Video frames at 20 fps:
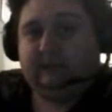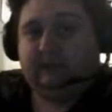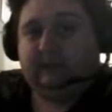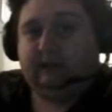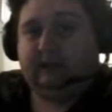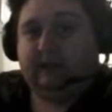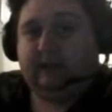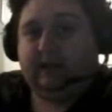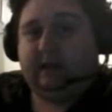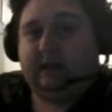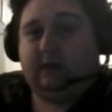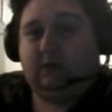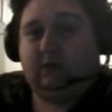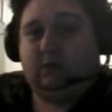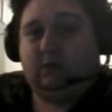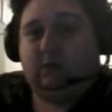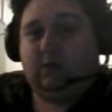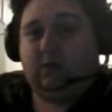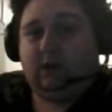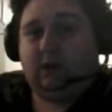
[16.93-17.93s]

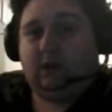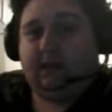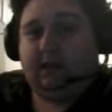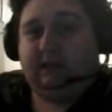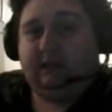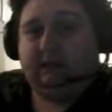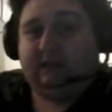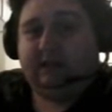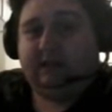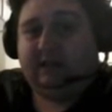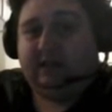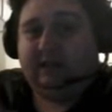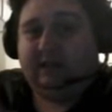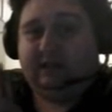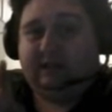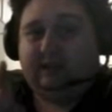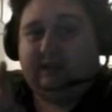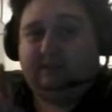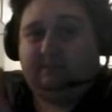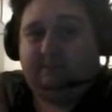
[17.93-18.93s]
Now, on the
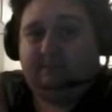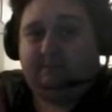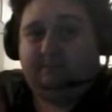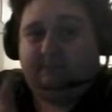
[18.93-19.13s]
uh,